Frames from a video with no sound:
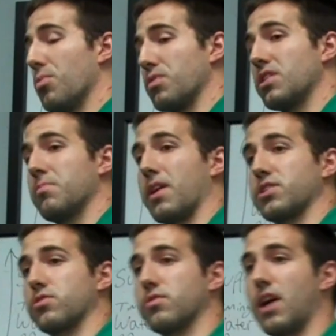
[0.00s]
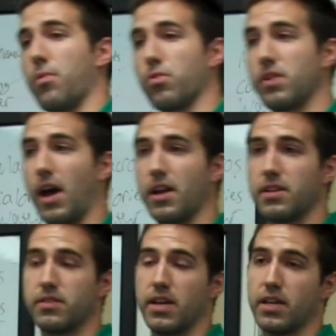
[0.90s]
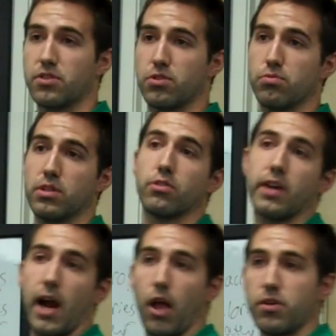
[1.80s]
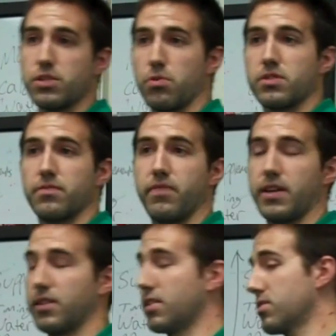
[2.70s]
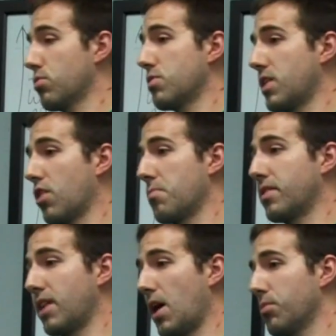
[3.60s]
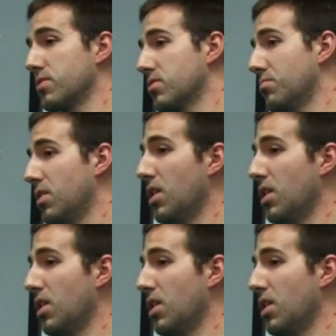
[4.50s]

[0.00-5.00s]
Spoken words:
We need to make sure that we're not intaking too little calories where it's affecting and slowing down our metabolism.